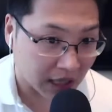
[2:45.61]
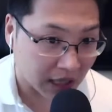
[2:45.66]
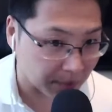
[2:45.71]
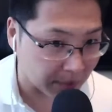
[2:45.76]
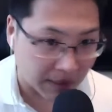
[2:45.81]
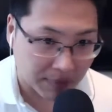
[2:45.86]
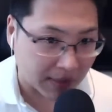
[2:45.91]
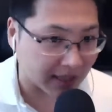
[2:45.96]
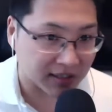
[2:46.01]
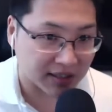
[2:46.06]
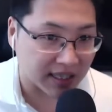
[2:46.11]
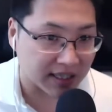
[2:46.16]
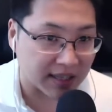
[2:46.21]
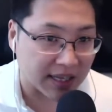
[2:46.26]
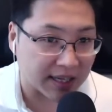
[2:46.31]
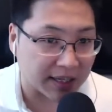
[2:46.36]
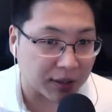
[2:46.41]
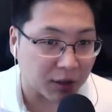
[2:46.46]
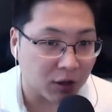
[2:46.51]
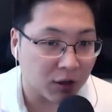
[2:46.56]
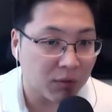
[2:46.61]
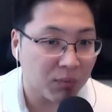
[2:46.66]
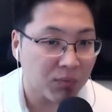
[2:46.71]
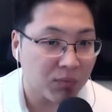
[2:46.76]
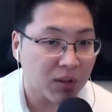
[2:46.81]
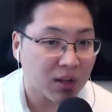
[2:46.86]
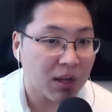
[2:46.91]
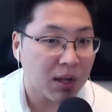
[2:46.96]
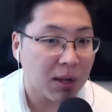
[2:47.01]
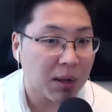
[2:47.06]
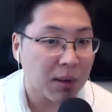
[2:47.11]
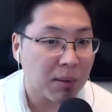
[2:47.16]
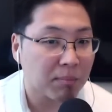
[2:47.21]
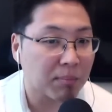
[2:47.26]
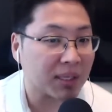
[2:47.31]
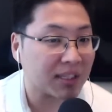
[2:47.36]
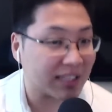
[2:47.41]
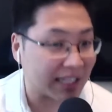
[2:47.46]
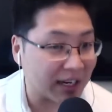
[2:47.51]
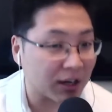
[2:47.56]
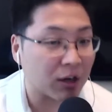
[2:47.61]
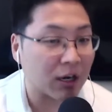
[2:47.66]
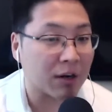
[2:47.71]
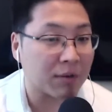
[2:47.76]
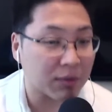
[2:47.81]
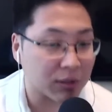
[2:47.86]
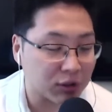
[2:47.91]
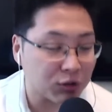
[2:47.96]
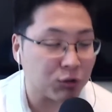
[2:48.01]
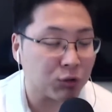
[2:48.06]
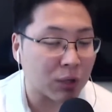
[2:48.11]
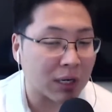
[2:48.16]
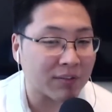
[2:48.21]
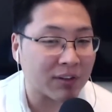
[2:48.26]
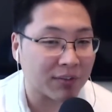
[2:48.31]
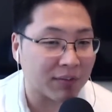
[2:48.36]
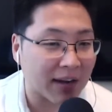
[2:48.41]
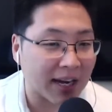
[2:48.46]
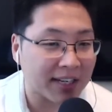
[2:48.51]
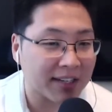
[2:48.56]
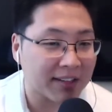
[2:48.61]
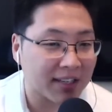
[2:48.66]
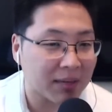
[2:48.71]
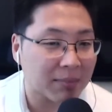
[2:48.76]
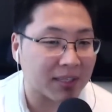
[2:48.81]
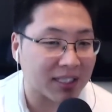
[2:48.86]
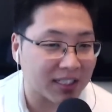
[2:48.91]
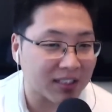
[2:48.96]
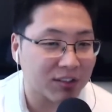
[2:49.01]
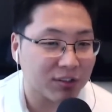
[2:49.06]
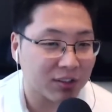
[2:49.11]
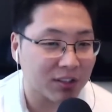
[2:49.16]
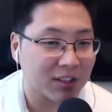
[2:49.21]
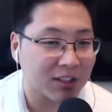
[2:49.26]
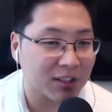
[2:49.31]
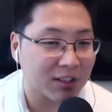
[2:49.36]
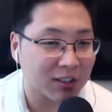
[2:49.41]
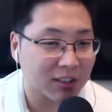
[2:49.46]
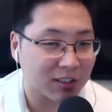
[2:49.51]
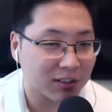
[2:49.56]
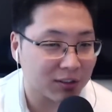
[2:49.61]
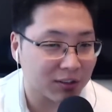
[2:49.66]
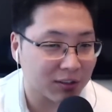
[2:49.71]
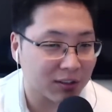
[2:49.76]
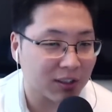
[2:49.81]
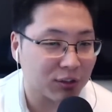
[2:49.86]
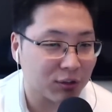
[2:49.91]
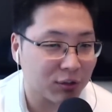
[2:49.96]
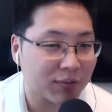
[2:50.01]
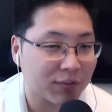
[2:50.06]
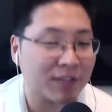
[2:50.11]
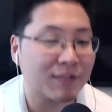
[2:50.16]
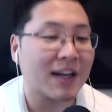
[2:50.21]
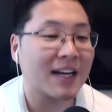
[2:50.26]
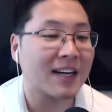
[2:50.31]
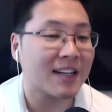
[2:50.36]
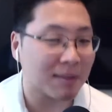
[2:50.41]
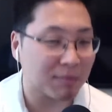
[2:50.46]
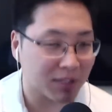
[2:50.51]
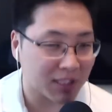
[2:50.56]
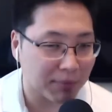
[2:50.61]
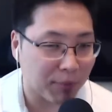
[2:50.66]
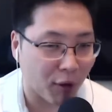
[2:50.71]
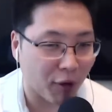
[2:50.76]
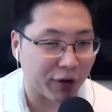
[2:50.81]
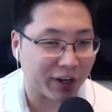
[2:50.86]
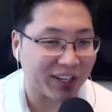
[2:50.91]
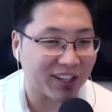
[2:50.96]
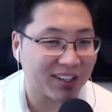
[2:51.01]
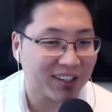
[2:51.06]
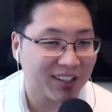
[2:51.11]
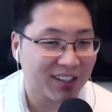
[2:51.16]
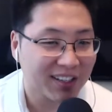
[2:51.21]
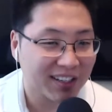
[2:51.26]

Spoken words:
I mean, I'm not saying that at all, but you have invited them to the party.